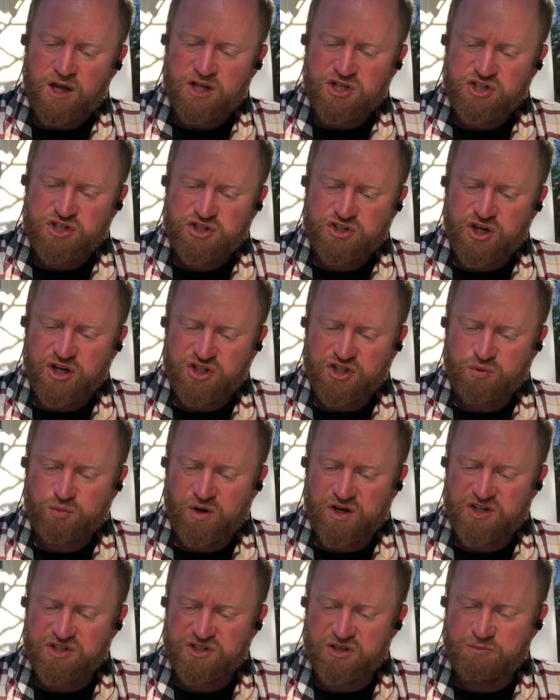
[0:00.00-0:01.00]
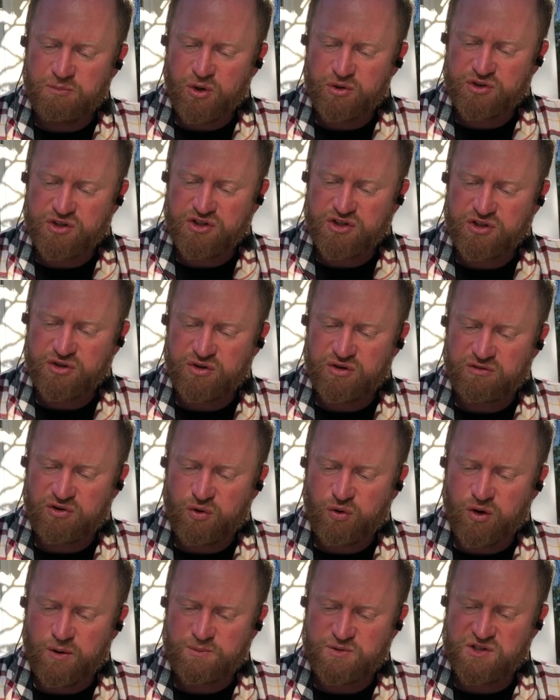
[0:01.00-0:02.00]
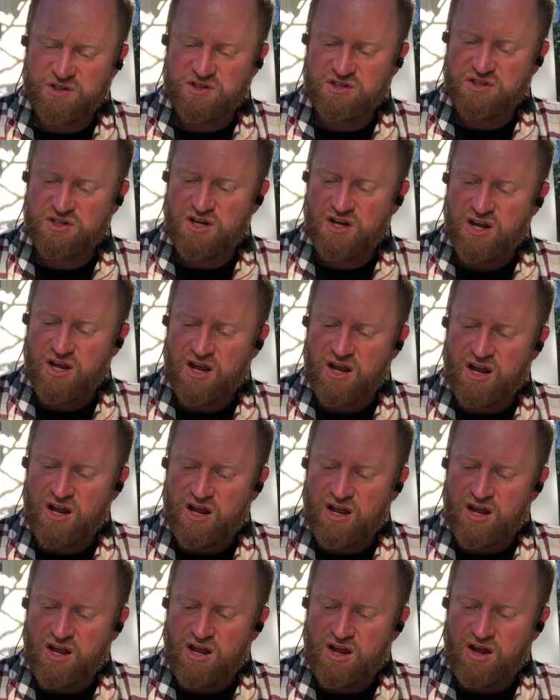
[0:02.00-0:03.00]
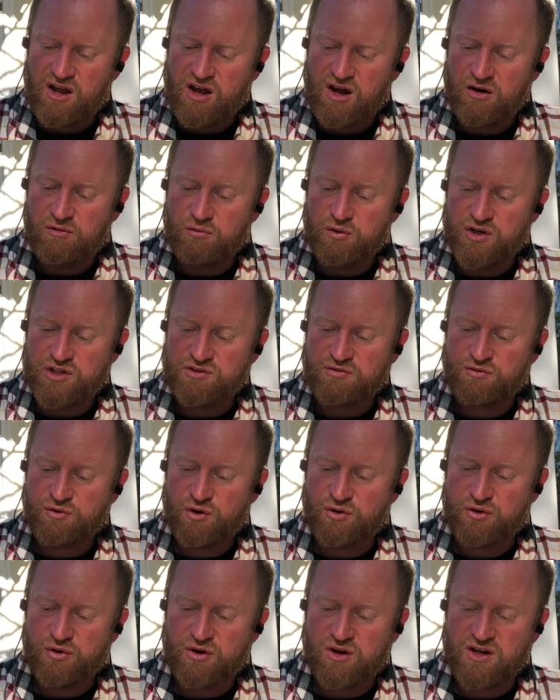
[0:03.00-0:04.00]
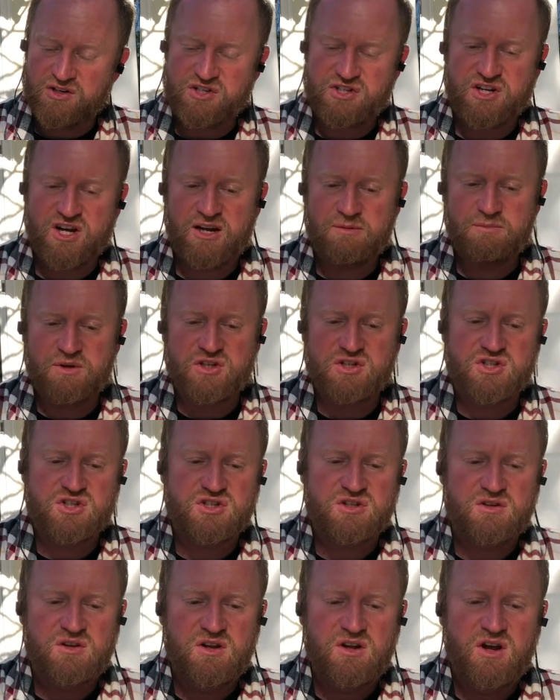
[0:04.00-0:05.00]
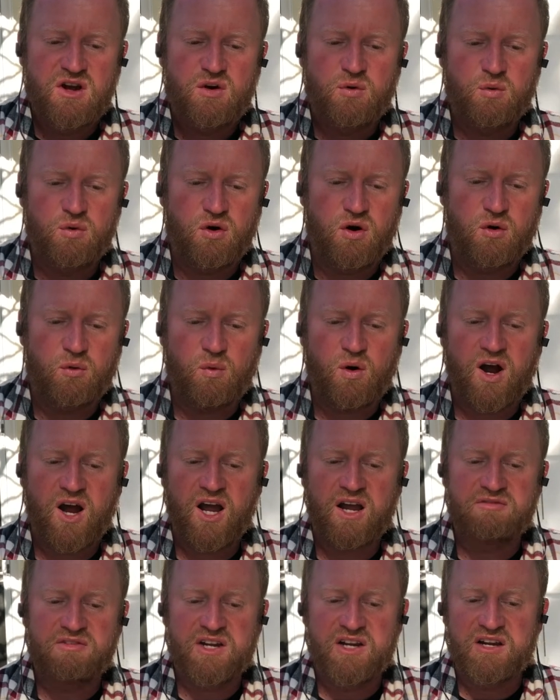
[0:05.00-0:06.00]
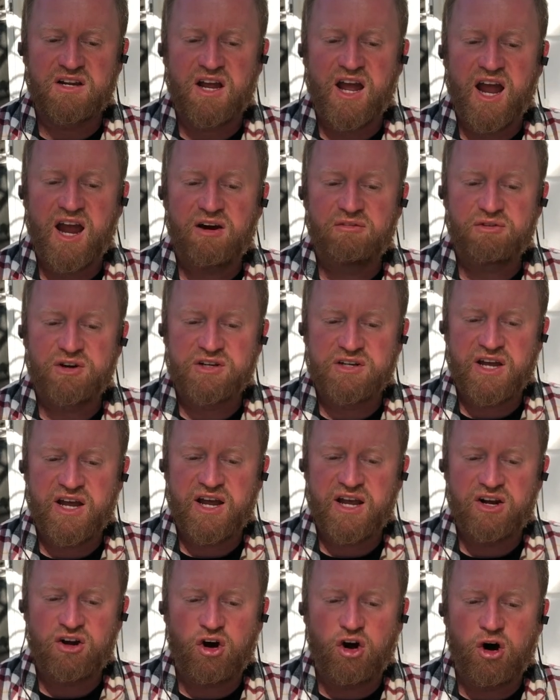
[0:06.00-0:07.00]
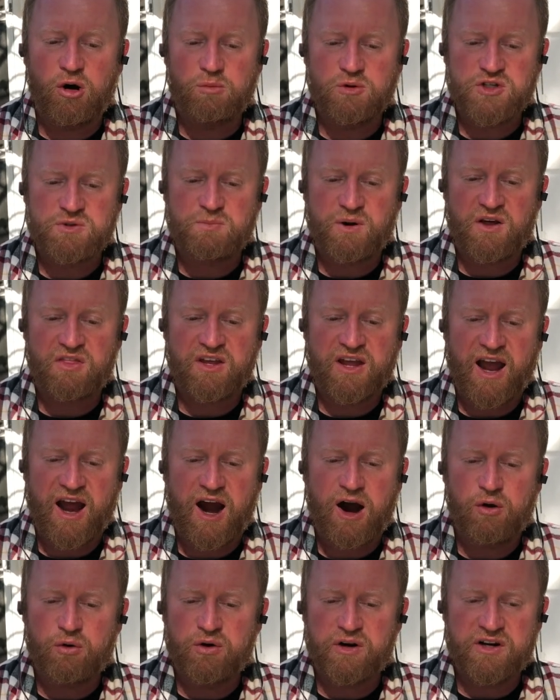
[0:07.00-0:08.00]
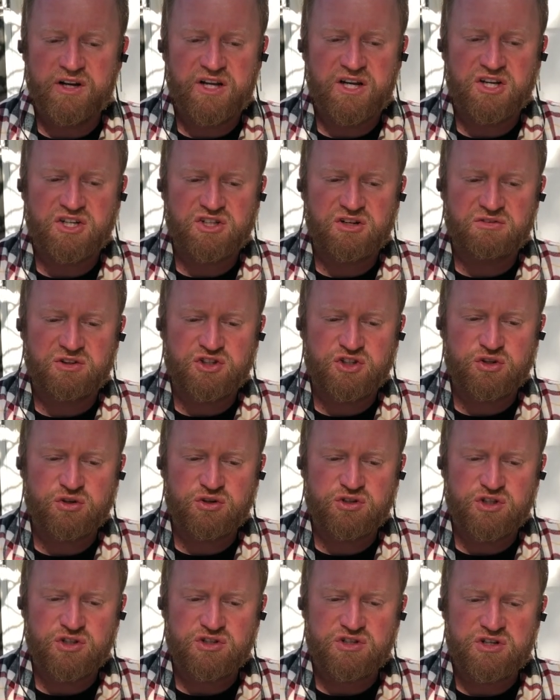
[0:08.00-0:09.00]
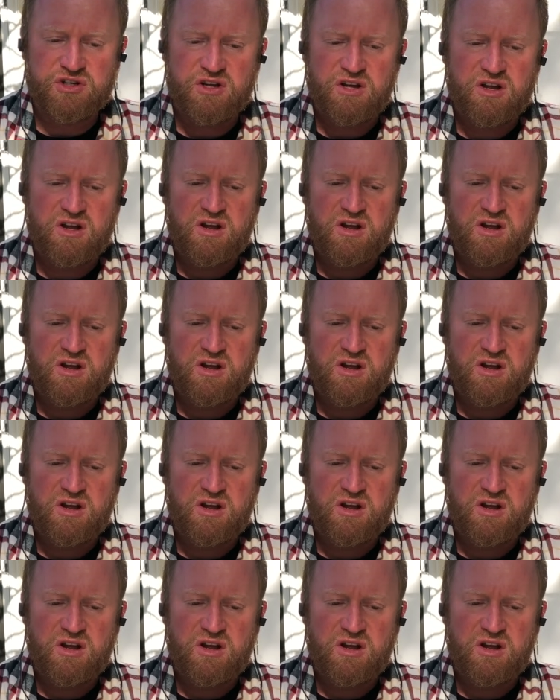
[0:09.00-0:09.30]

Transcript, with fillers: Such was the multitude of corpses, of which further consignments were arriving every day and almost by the hour at each of the churches,